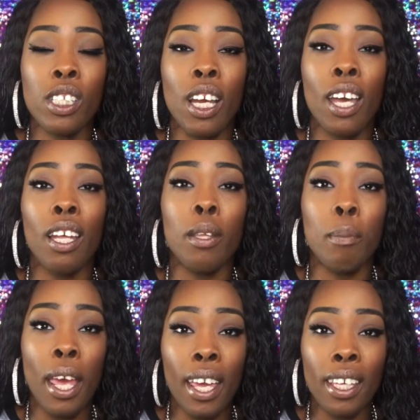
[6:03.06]
took it out of the
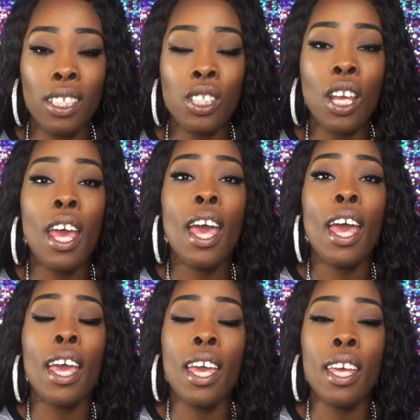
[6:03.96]
package,
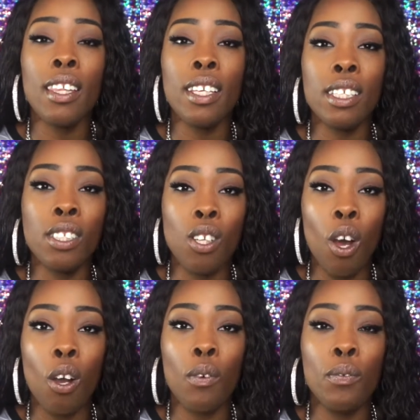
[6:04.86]
and the
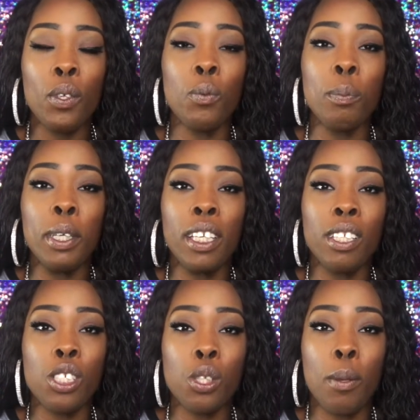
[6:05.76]
install review will be in
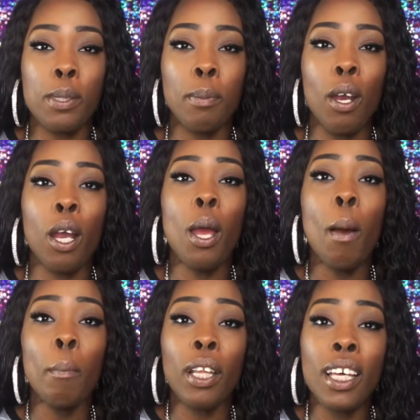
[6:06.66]
the description bar,
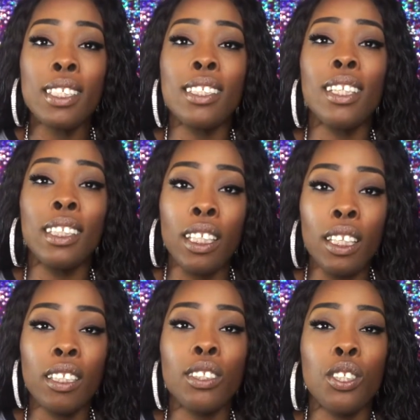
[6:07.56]
plus the
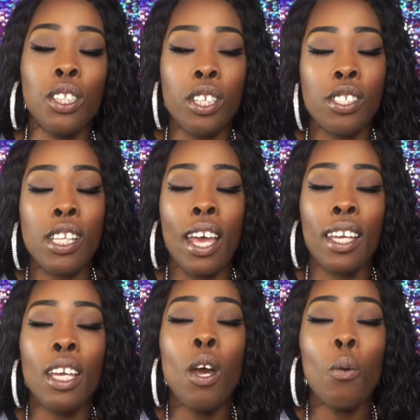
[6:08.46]
link to their
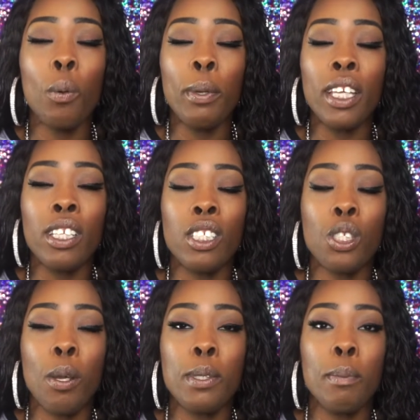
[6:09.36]
site will be in the
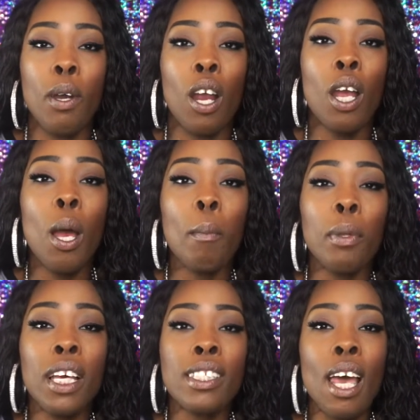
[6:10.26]
description bar.
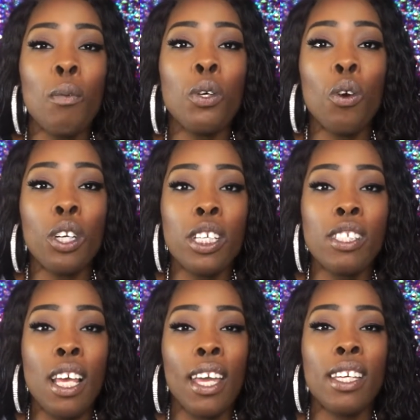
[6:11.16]
Plus I will go to their
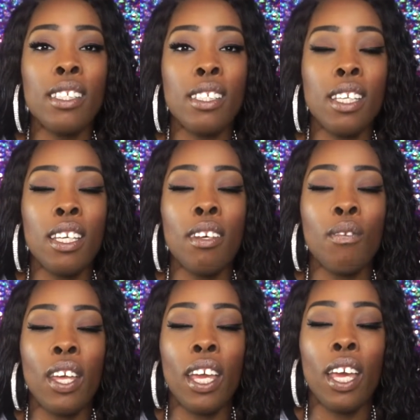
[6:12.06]
site and see
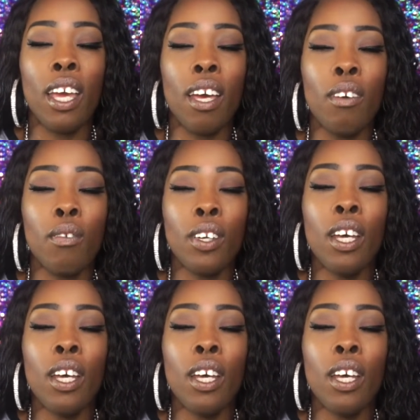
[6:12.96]
if they have